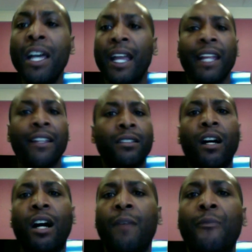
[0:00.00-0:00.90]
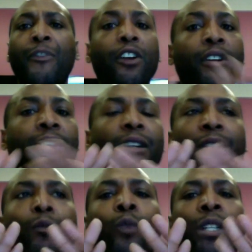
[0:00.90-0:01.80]
are
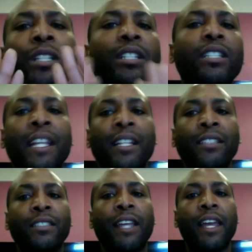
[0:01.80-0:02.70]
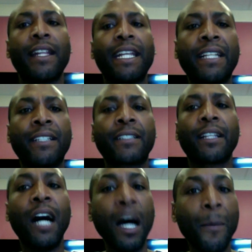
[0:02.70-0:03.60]
one of the things that is
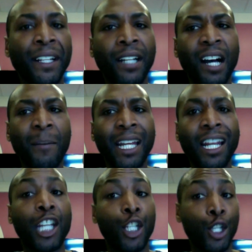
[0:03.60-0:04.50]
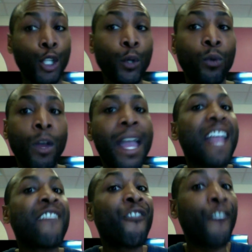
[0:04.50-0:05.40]
up and coming and new
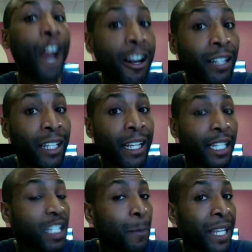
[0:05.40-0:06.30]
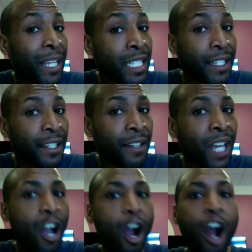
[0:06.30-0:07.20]
and fairly inexpensive
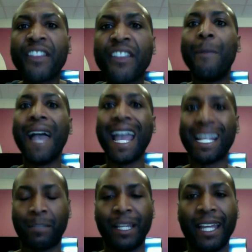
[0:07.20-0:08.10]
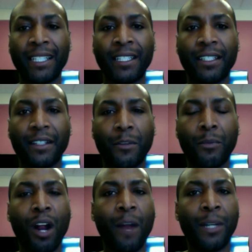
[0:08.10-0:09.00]
are the backsplashes of the
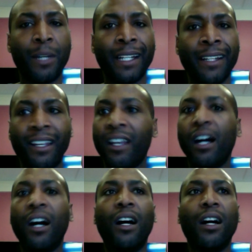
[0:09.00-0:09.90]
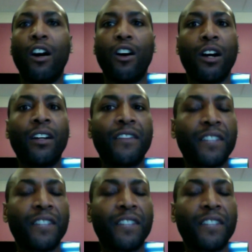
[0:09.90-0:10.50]
property or of the